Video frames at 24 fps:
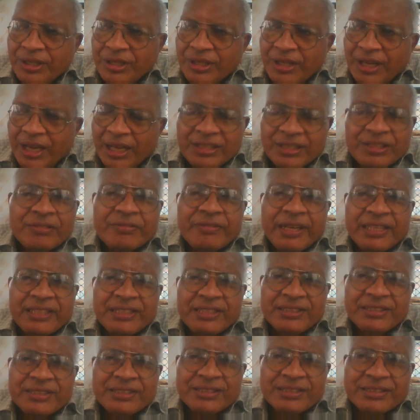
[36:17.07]

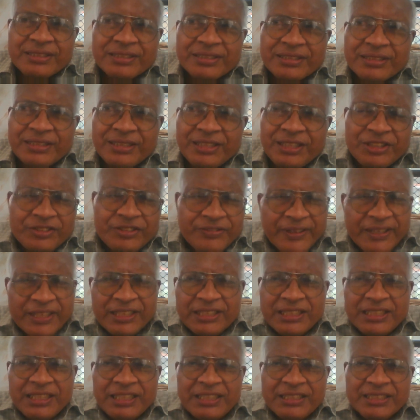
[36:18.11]
Otherwise, it's very
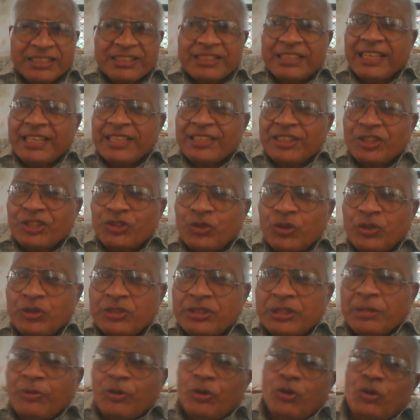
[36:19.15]
easy, just like they show,
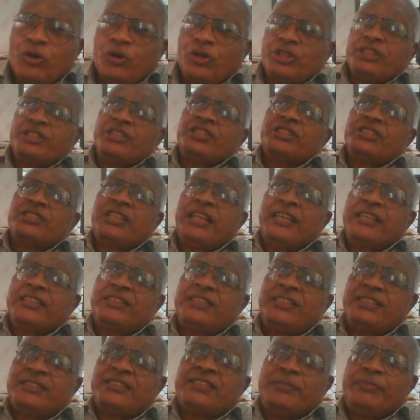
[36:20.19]
oh, it is like
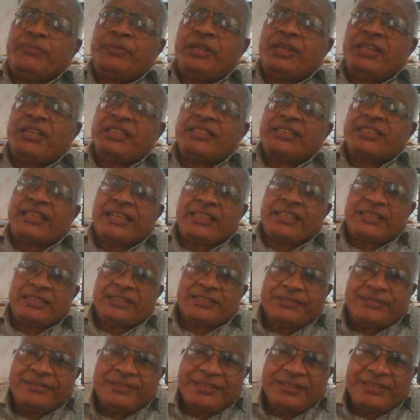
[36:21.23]
this and building is erected.